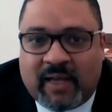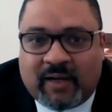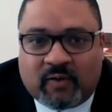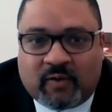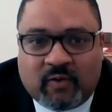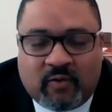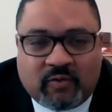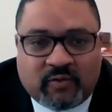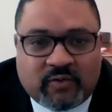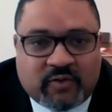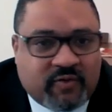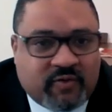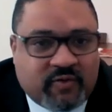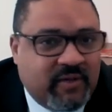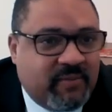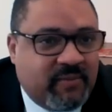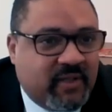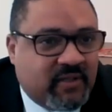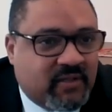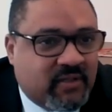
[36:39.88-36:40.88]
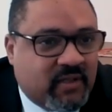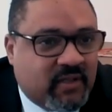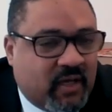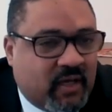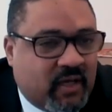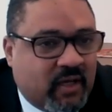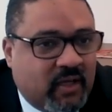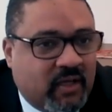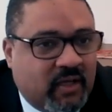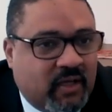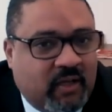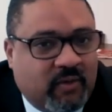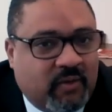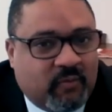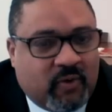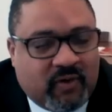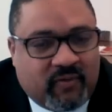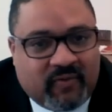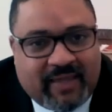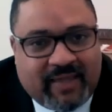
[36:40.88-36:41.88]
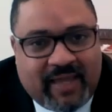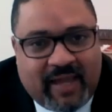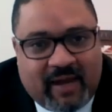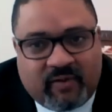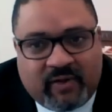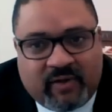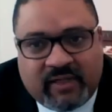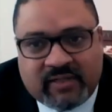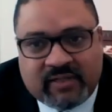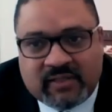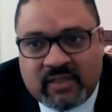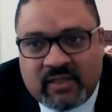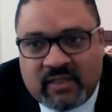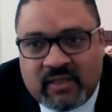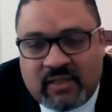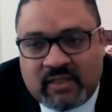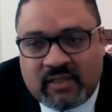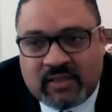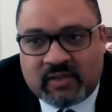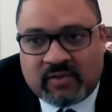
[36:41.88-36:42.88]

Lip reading: medical treatments in one of the counties.